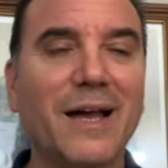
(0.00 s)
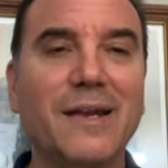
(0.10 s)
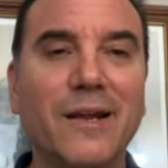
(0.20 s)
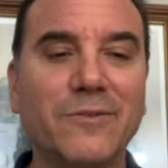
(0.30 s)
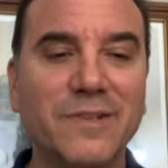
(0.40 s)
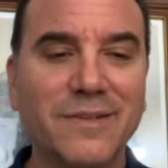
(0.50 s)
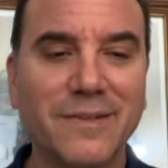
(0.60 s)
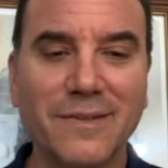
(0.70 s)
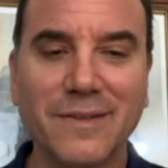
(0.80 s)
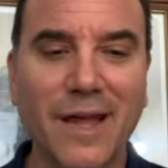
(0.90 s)
and I
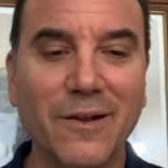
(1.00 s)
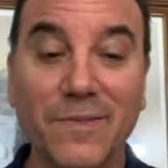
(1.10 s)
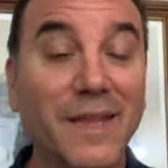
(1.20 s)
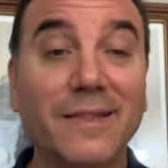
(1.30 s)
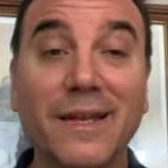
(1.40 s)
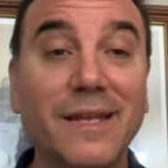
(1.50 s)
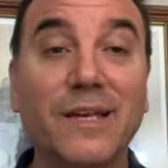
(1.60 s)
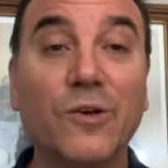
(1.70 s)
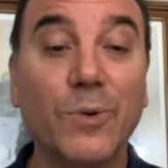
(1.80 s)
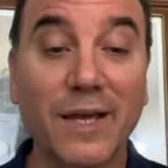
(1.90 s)
don't think that he
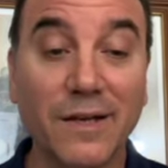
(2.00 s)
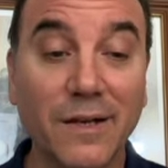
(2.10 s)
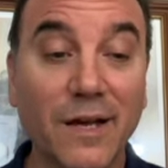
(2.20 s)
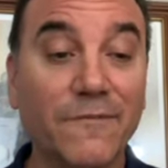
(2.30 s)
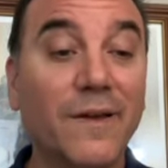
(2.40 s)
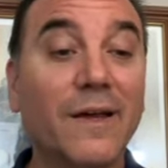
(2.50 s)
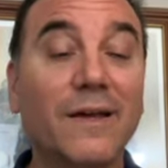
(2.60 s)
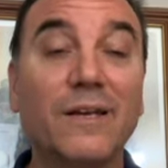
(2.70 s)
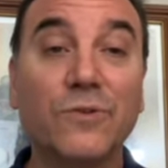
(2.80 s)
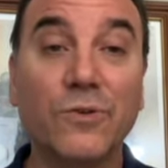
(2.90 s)
can quicken enough. His